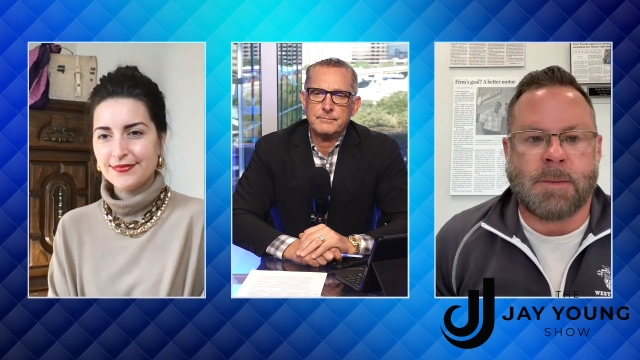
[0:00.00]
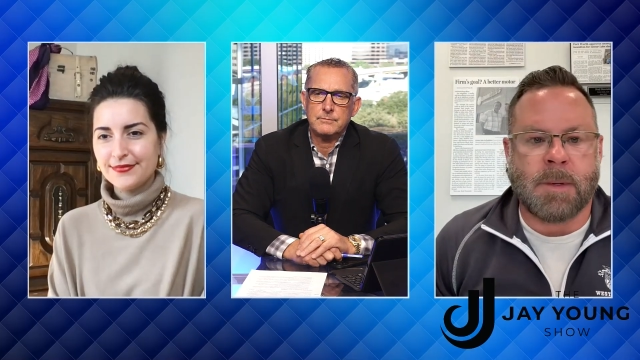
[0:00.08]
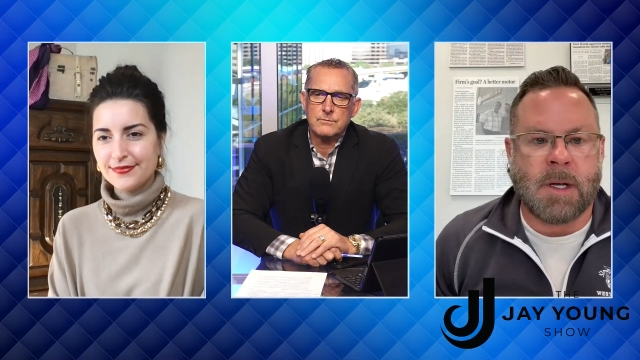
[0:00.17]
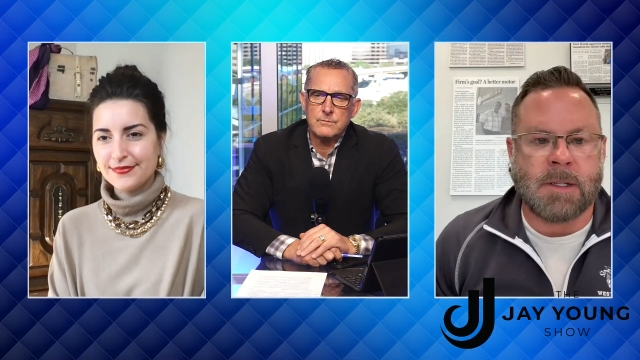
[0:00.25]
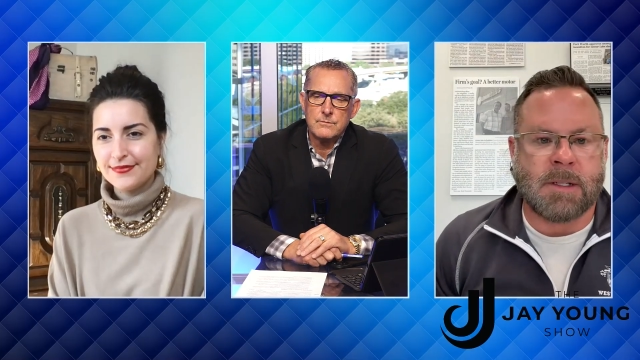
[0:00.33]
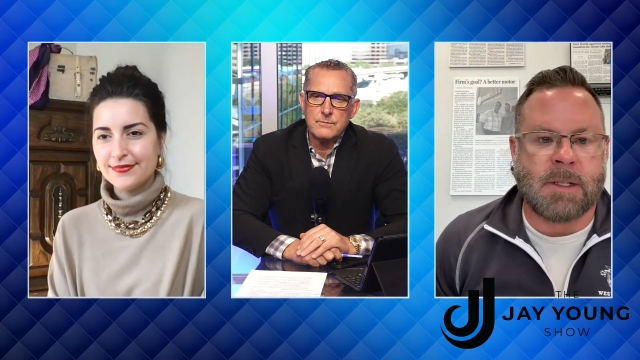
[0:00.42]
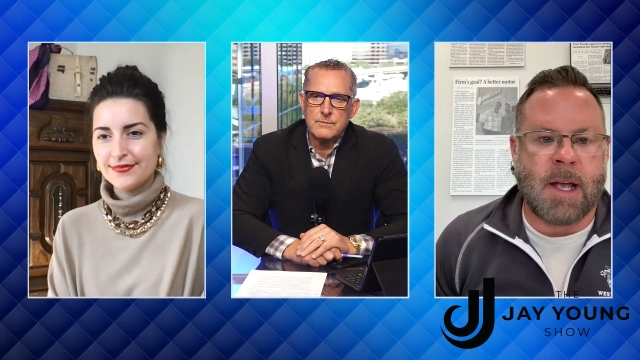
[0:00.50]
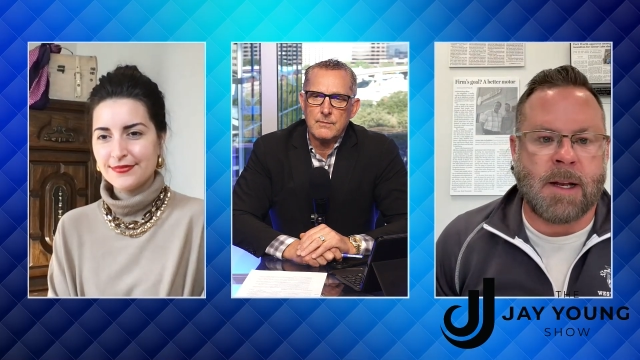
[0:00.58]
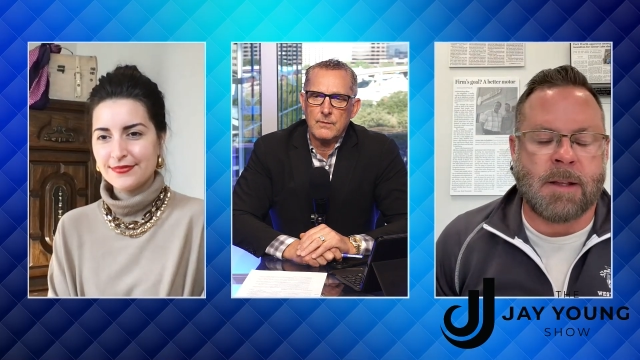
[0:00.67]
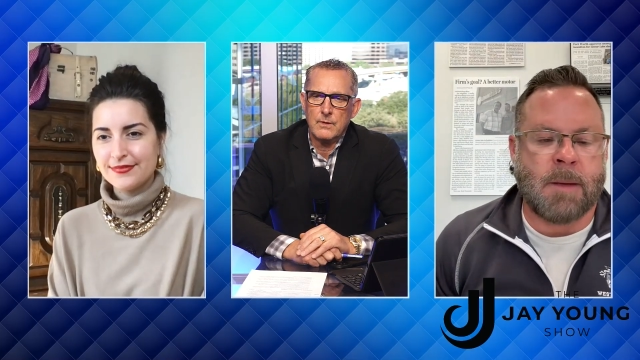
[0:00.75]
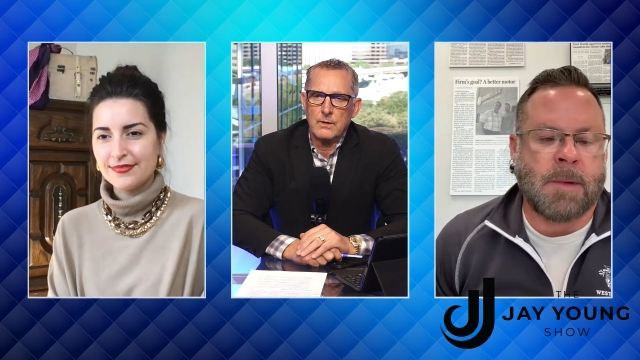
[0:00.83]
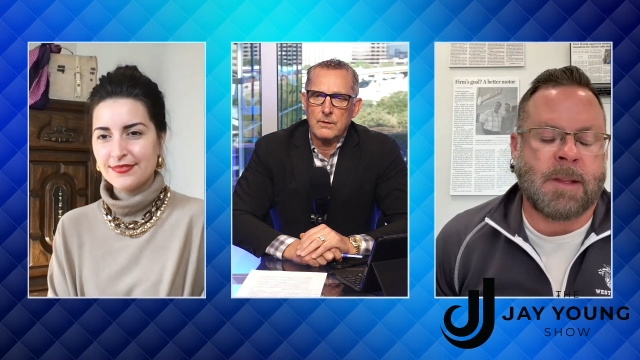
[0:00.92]
Speaker 1: because the tech,
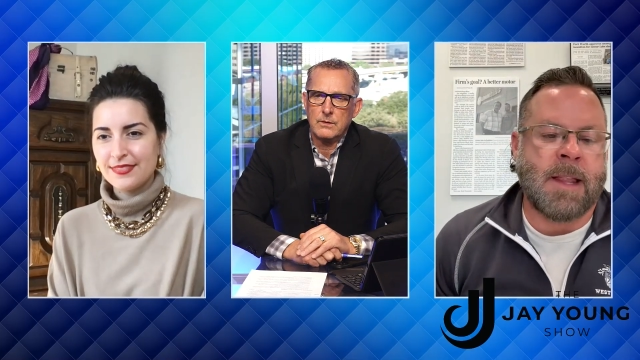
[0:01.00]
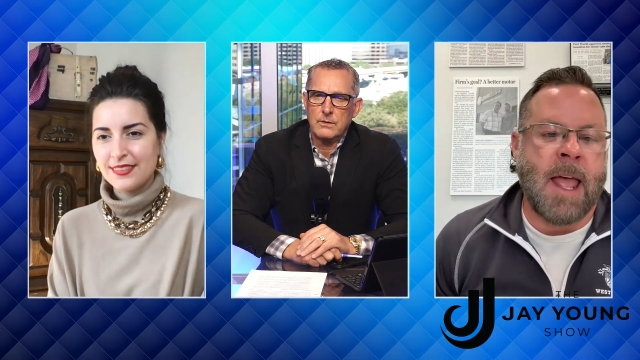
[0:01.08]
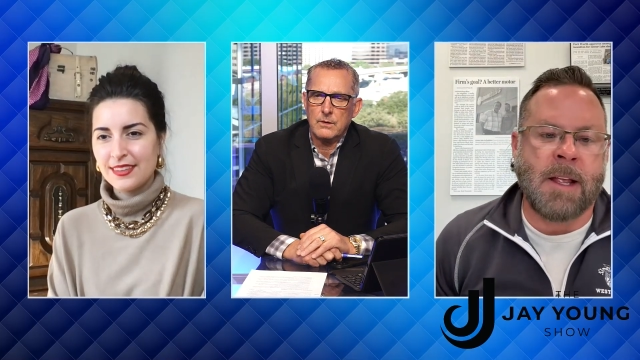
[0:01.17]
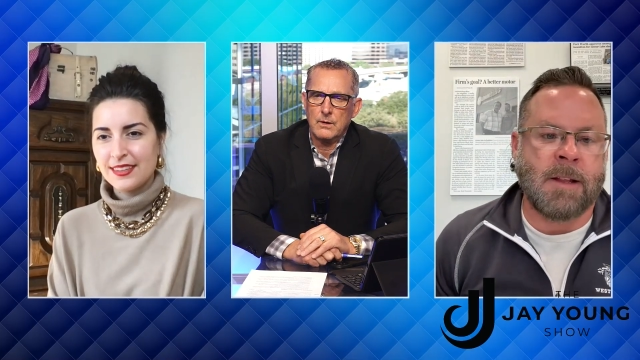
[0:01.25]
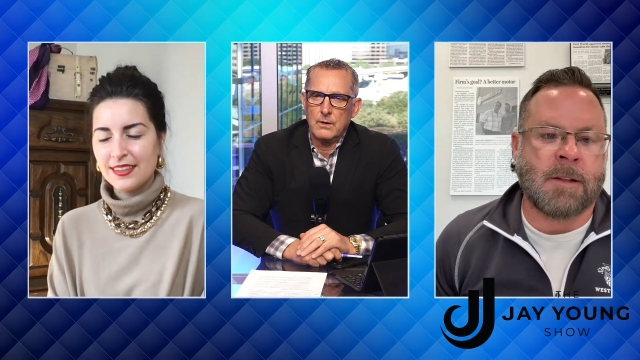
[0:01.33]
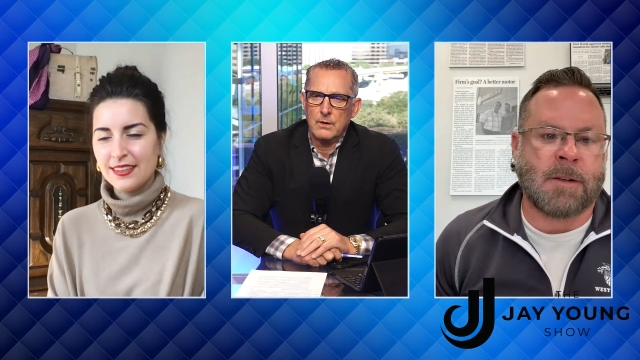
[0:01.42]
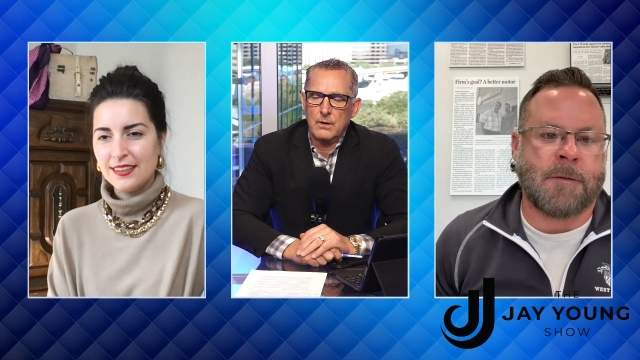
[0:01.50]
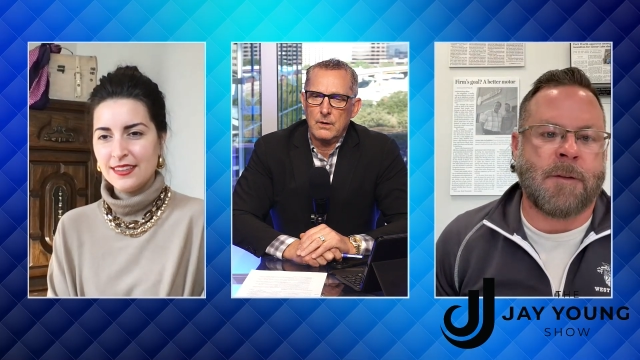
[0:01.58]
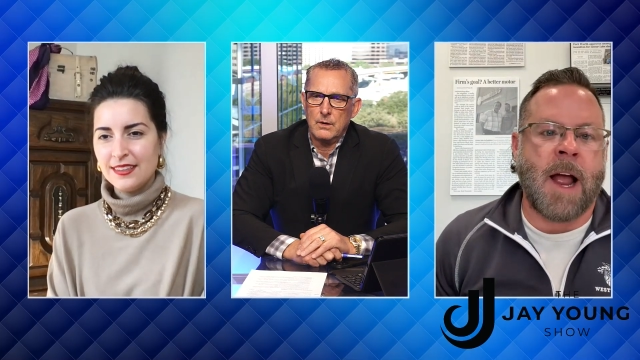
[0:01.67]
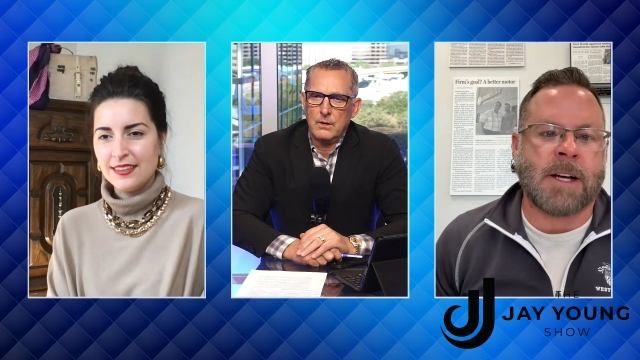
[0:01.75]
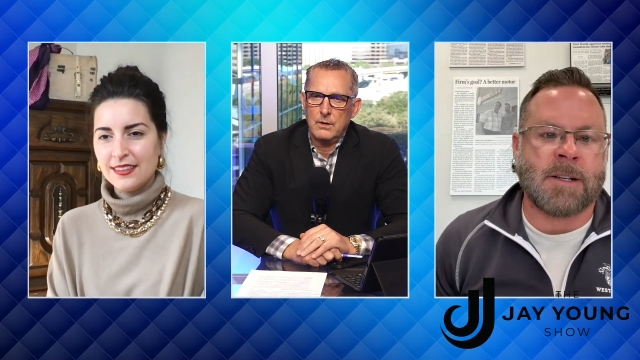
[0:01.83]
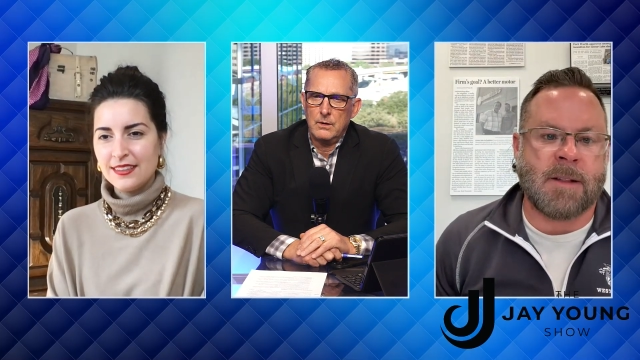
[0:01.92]
I mean, it's a
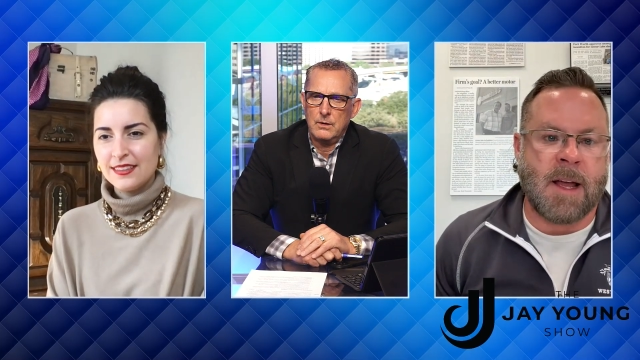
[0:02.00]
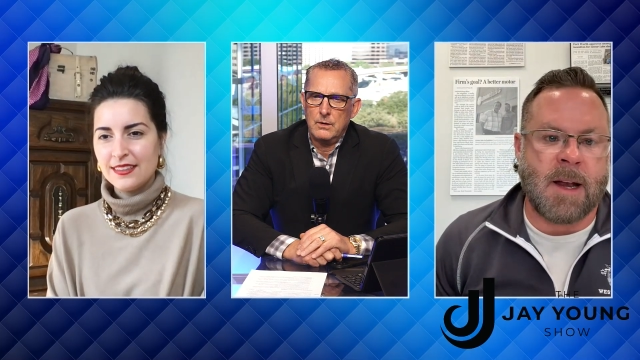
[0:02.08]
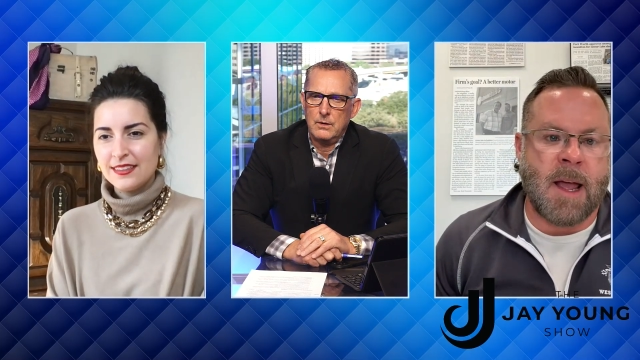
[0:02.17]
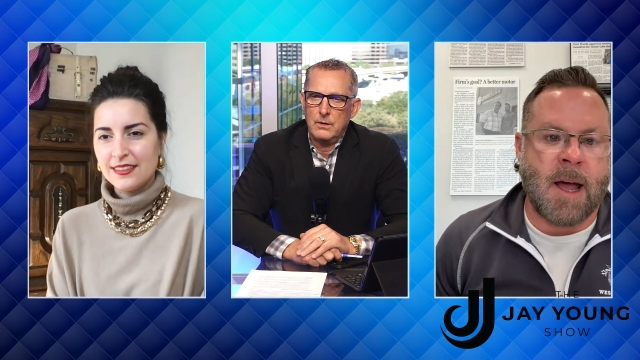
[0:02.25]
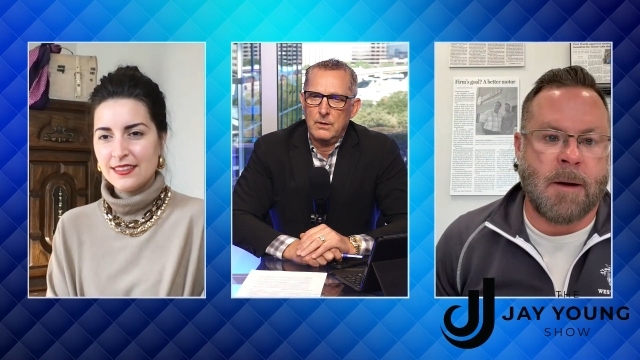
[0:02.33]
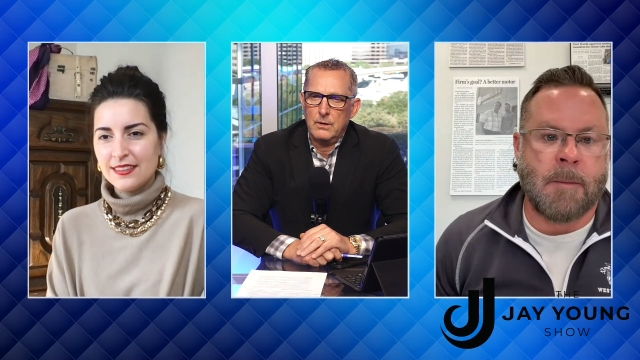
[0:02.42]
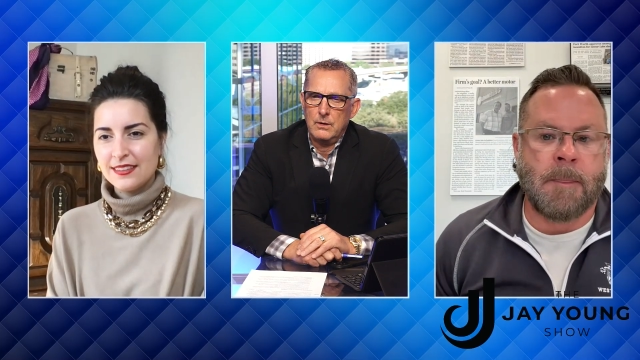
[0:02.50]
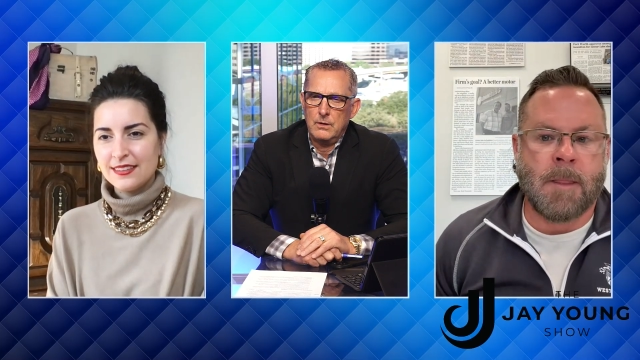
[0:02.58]
fraction of that now